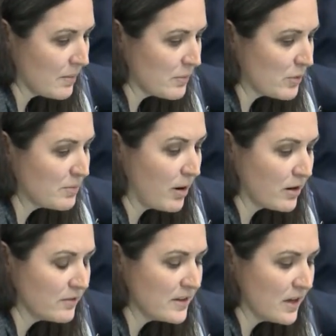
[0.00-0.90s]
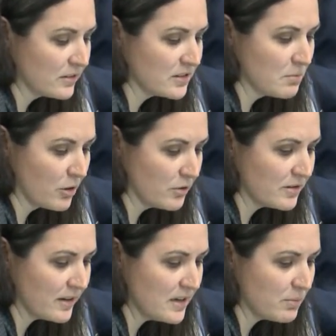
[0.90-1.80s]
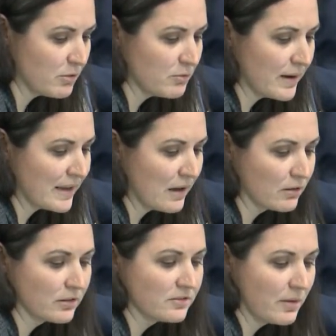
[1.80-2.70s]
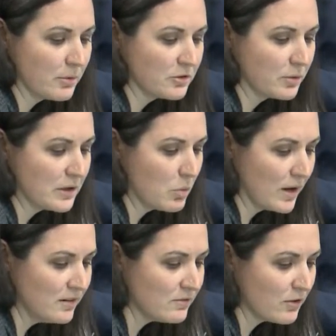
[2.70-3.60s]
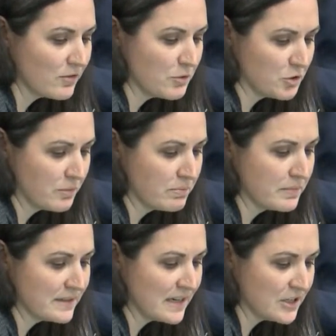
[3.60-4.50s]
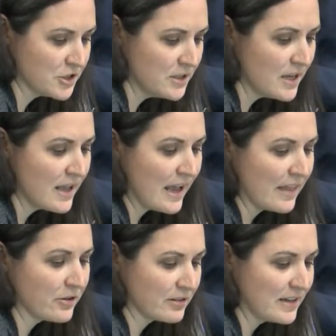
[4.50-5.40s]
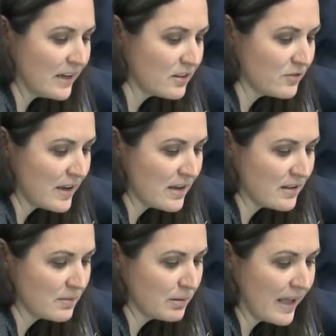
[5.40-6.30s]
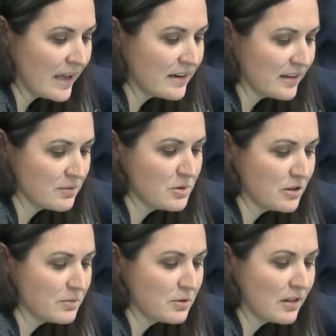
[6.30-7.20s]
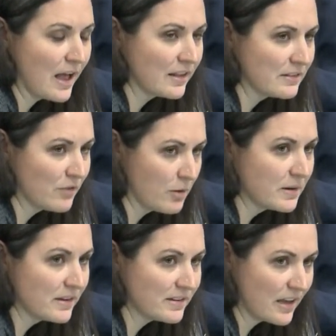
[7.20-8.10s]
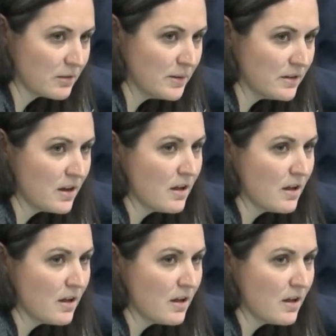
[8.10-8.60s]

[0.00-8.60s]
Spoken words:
was part of the Young Tomorrow study approved by Council in February 21 for future implementation. And there's a next phase planned as a municipal class environmental assessment